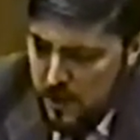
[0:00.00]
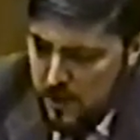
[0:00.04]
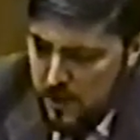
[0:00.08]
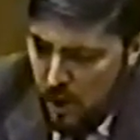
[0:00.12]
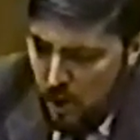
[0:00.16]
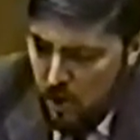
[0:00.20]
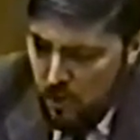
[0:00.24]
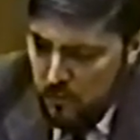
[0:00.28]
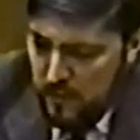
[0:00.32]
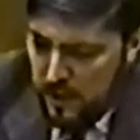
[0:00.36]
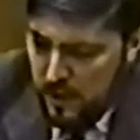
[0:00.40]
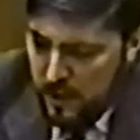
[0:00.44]

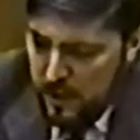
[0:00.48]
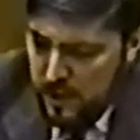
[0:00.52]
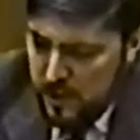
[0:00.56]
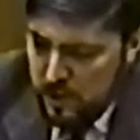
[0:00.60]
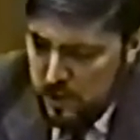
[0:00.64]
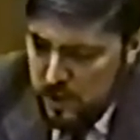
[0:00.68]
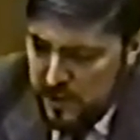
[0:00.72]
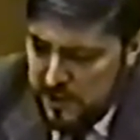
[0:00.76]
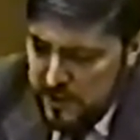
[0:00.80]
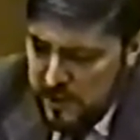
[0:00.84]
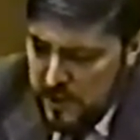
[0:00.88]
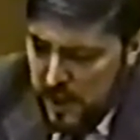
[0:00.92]
No
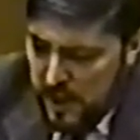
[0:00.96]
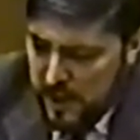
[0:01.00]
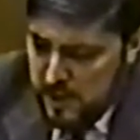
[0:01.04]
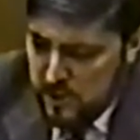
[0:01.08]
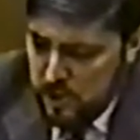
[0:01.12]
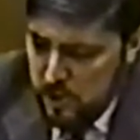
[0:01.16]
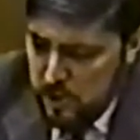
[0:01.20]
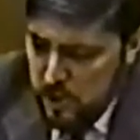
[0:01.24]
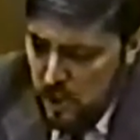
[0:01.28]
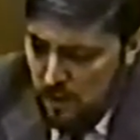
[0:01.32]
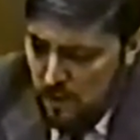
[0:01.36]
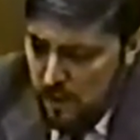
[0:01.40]
religious
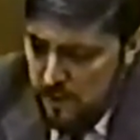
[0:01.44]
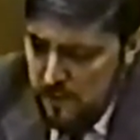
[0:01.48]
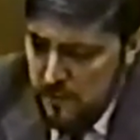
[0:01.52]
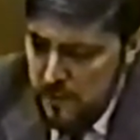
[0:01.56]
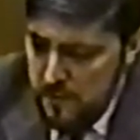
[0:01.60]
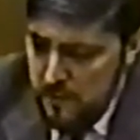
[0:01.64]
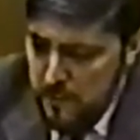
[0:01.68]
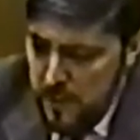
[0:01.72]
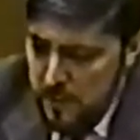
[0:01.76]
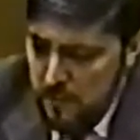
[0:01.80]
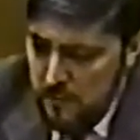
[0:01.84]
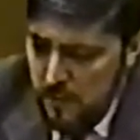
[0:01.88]
test shall
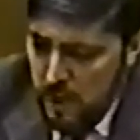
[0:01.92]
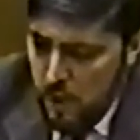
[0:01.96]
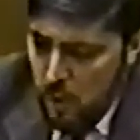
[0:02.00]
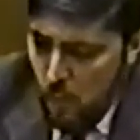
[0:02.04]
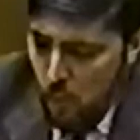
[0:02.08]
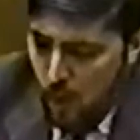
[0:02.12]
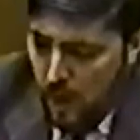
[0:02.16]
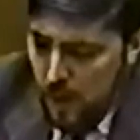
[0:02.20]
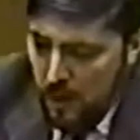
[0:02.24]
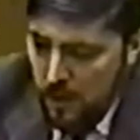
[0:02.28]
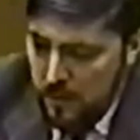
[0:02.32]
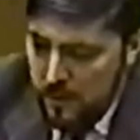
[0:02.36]
ever be
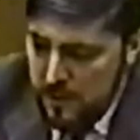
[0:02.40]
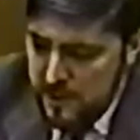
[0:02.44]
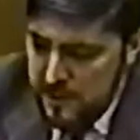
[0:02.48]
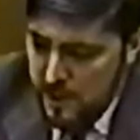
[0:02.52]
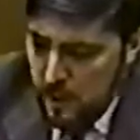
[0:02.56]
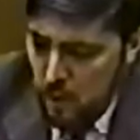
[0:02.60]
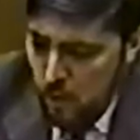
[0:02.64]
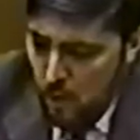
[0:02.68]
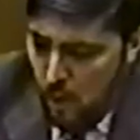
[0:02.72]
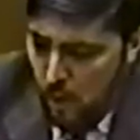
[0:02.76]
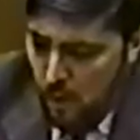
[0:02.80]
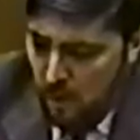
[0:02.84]
required
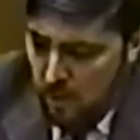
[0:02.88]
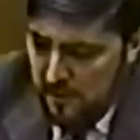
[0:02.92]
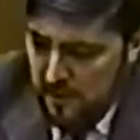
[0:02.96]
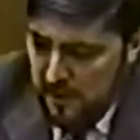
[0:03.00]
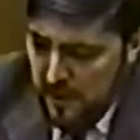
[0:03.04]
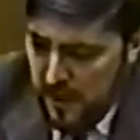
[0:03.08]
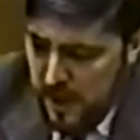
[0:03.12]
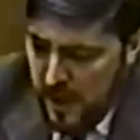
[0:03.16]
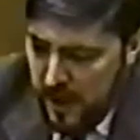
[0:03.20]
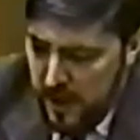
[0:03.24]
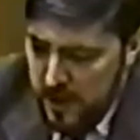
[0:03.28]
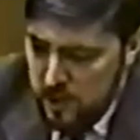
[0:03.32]
as a
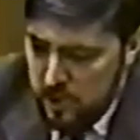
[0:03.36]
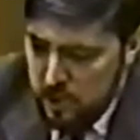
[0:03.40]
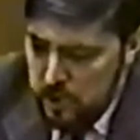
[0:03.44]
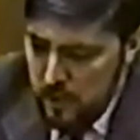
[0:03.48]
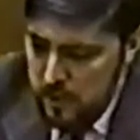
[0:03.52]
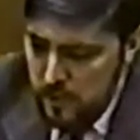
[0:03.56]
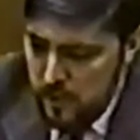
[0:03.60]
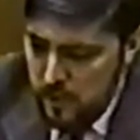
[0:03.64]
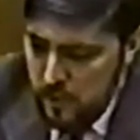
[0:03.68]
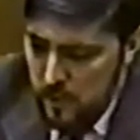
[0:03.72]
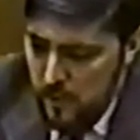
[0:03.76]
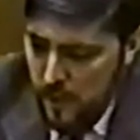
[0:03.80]

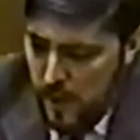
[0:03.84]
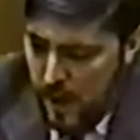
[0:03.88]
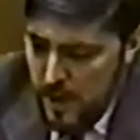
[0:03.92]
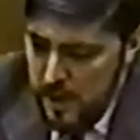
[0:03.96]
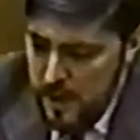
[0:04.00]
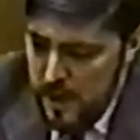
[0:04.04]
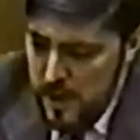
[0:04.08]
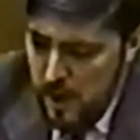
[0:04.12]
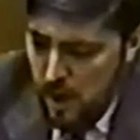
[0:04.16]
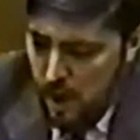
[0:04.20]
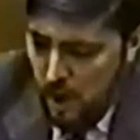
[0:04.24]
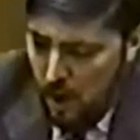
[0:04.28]
qualification to
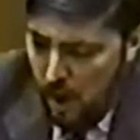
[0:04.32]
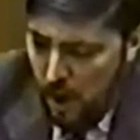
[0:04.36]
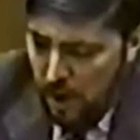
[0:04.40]
any